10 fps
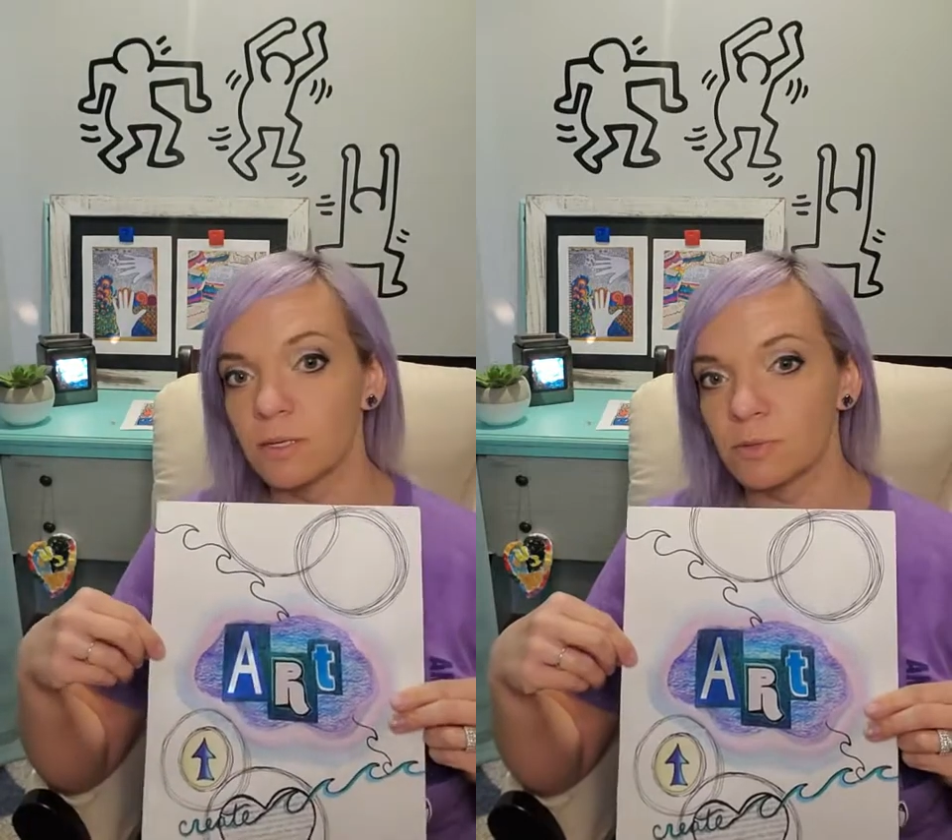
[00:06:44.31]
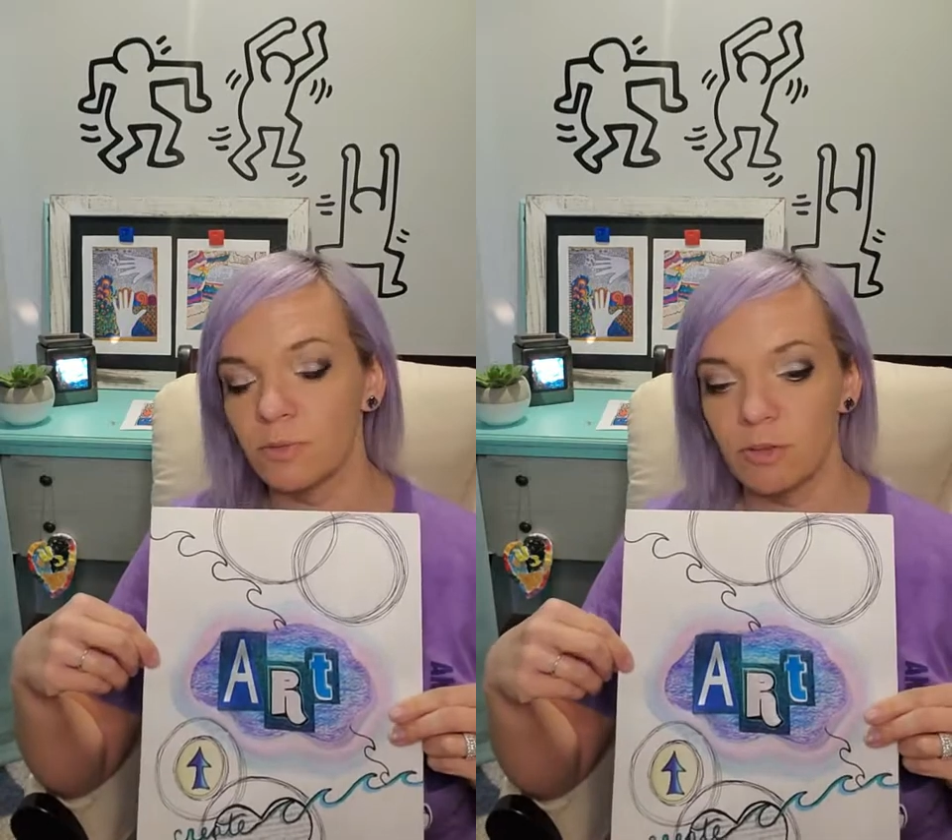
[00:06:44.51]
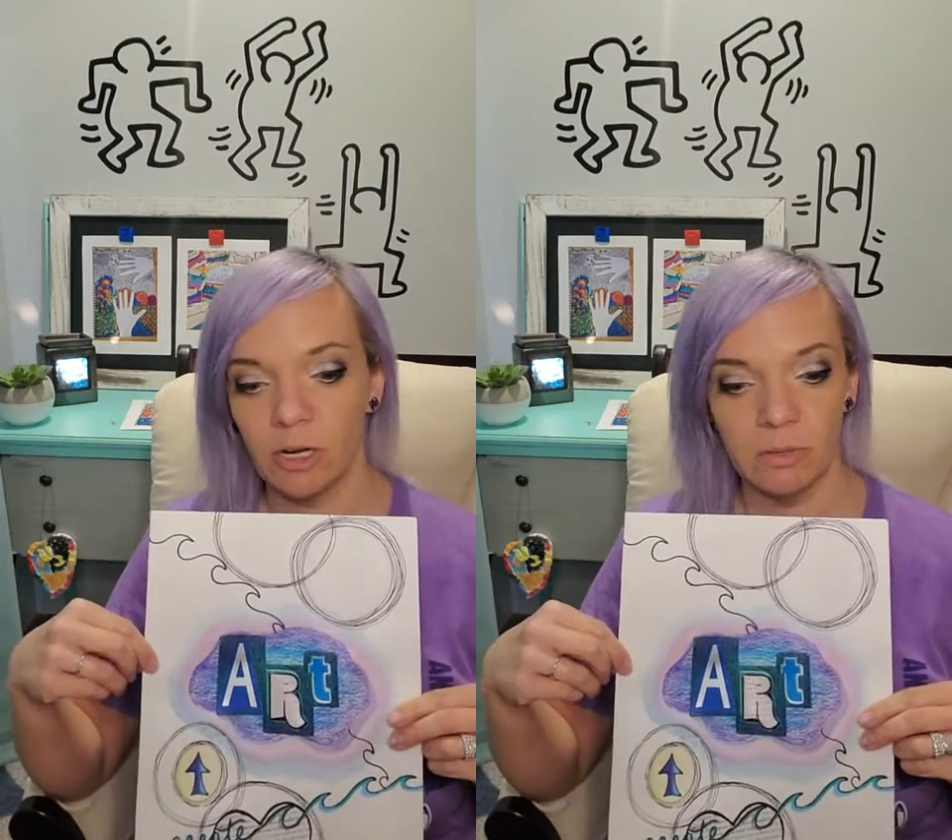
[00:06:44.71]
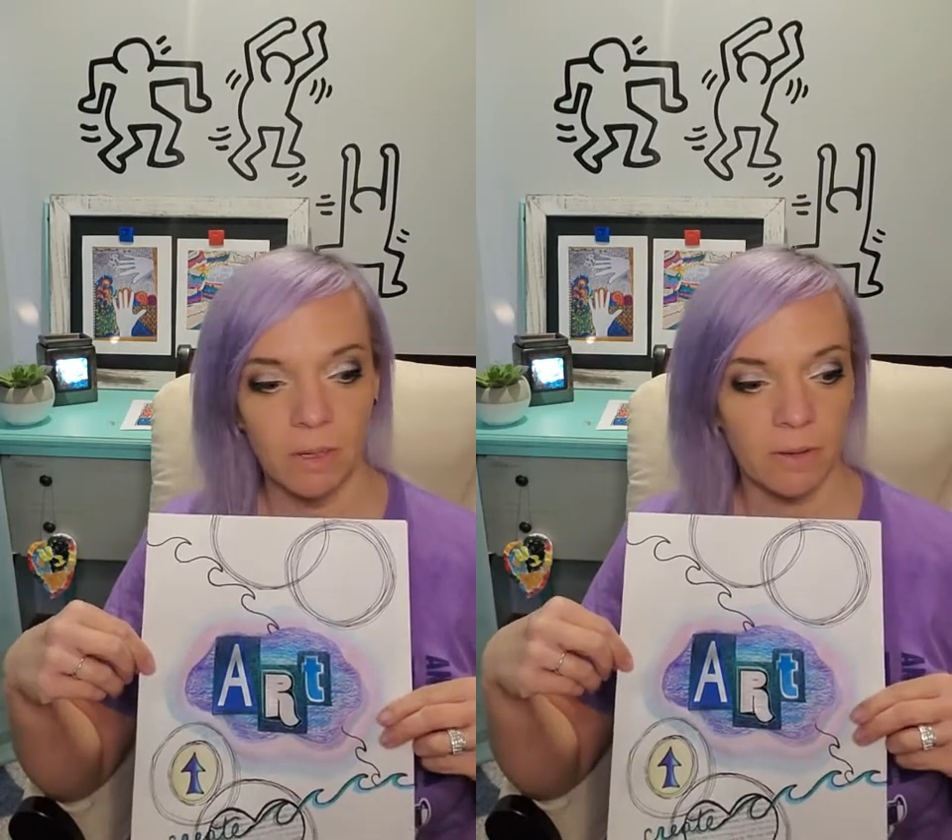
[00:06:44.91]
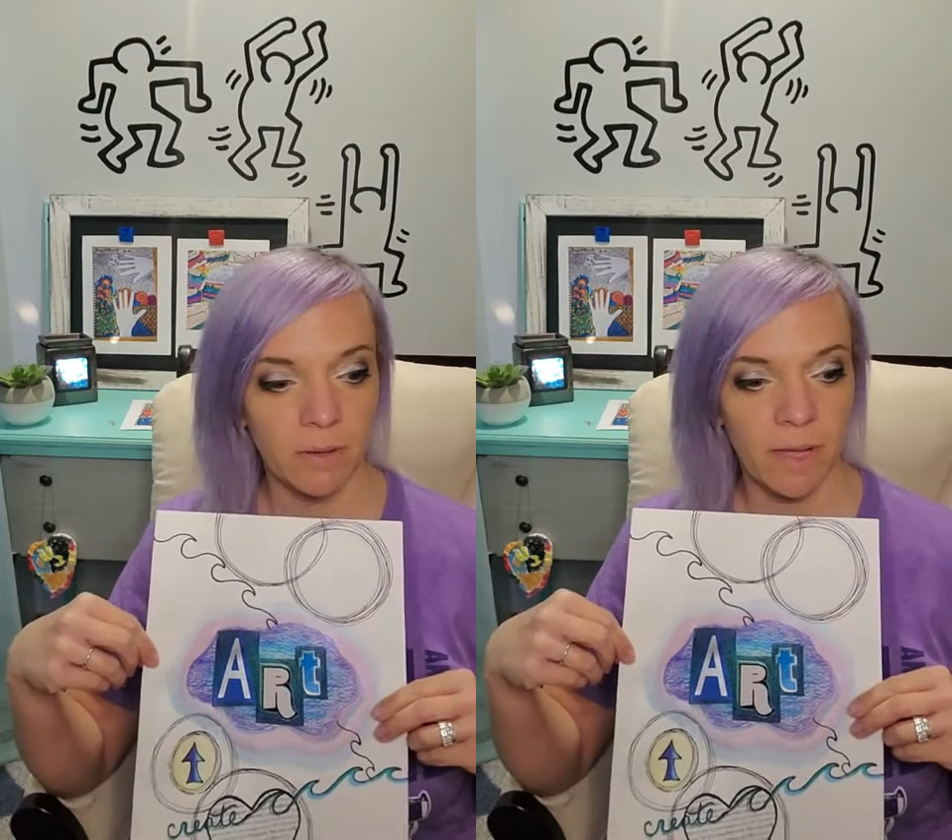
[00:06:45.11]
we've talked about in
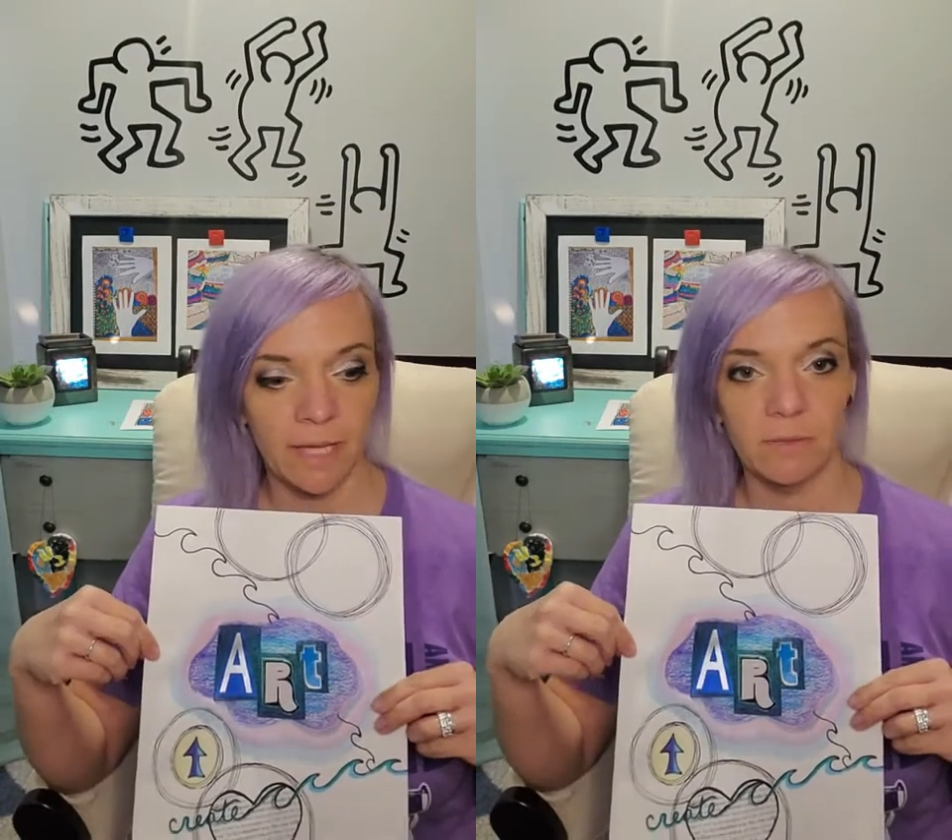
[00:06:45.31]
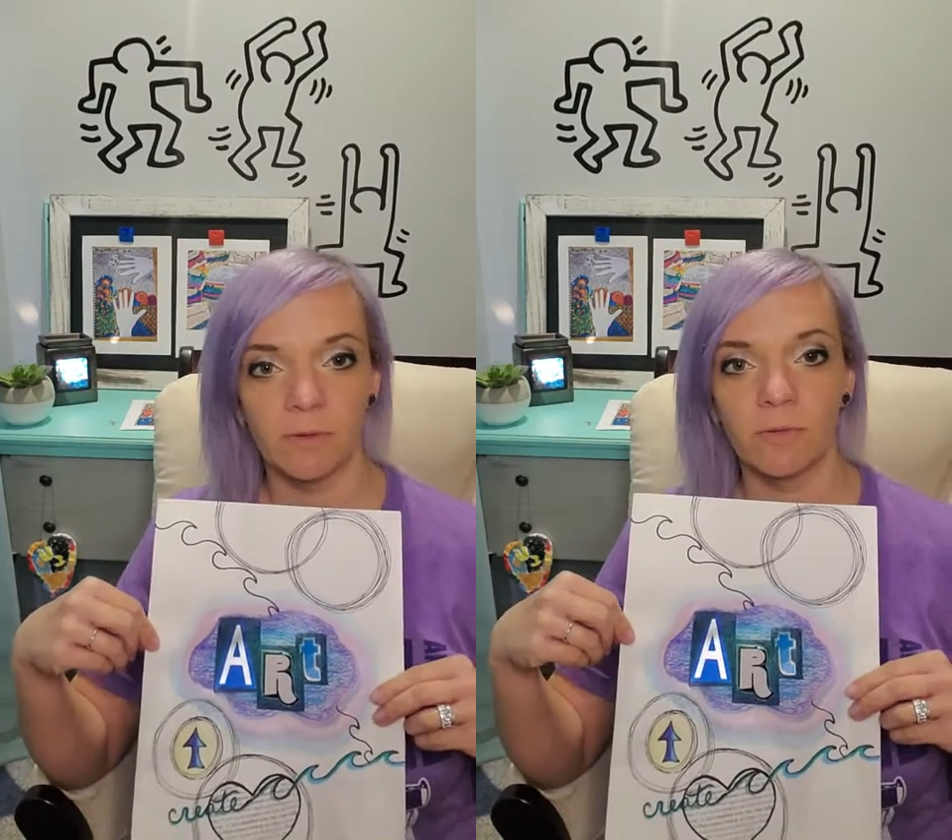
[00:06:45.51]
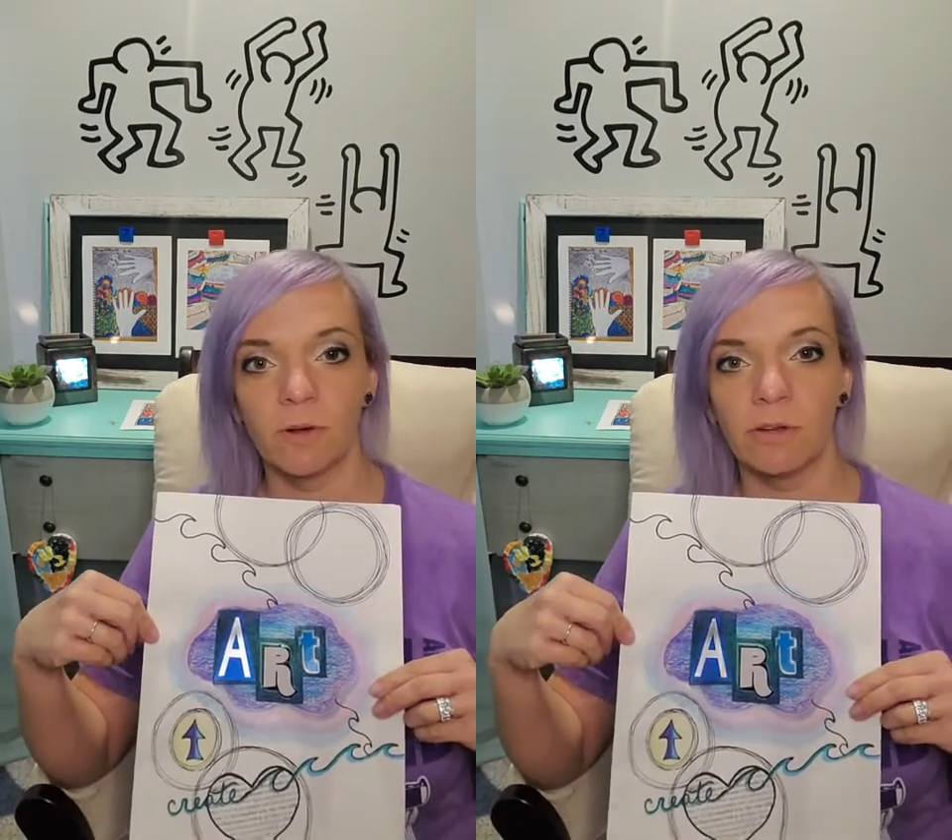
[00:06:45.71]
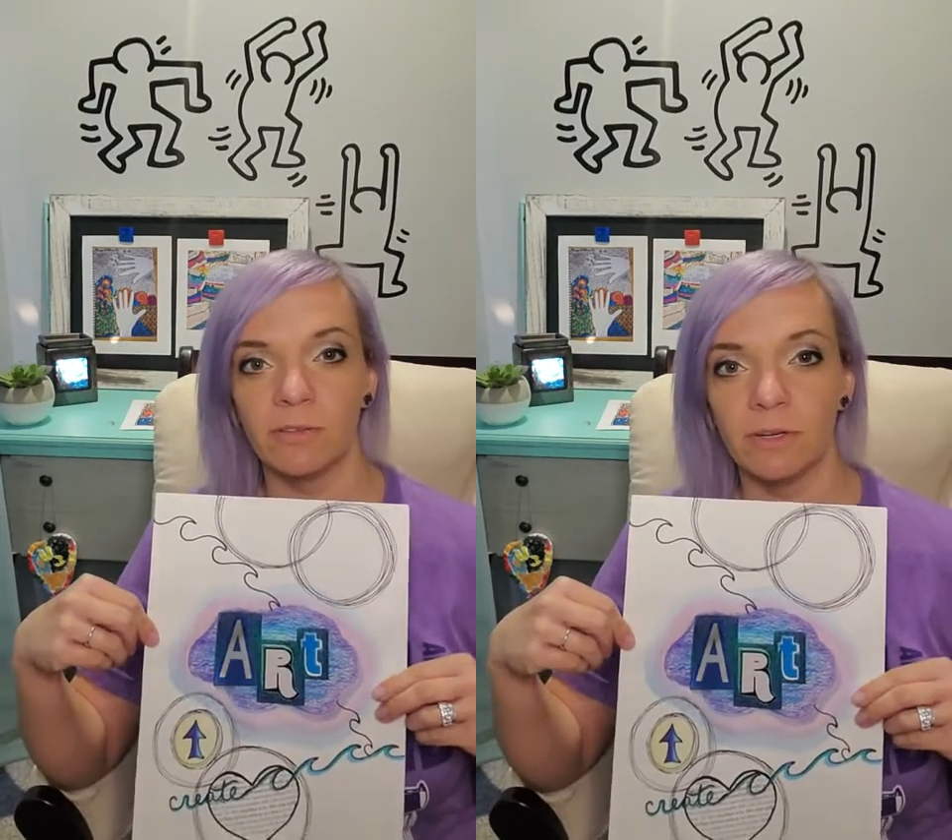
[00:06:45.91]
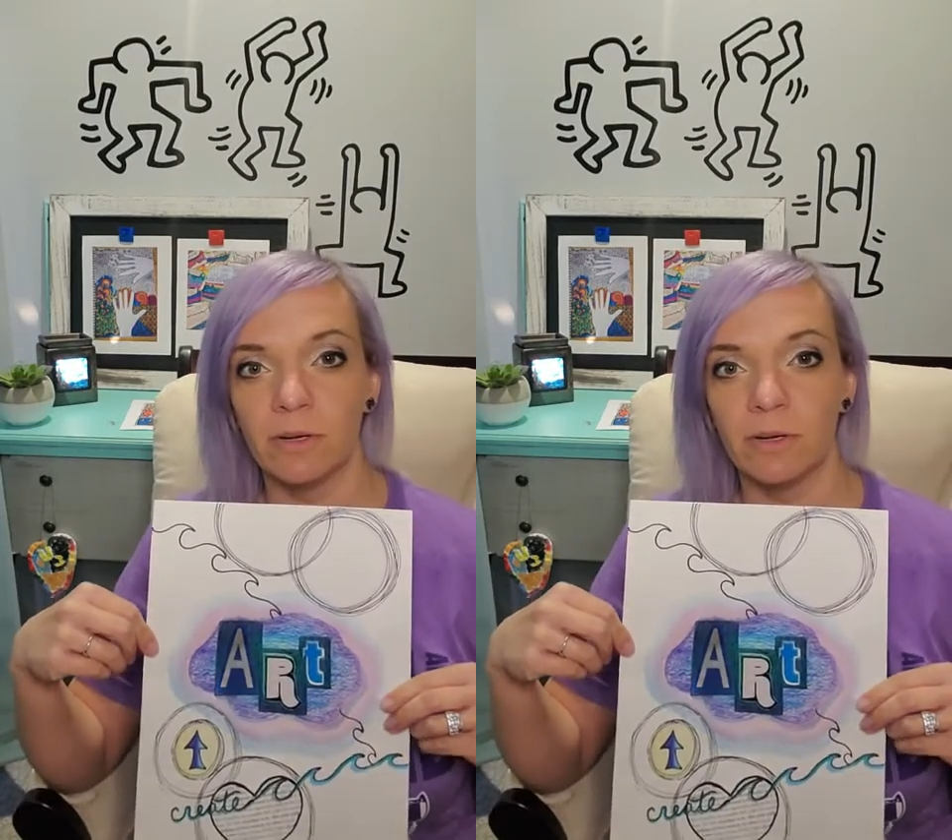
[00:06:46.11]
class before if you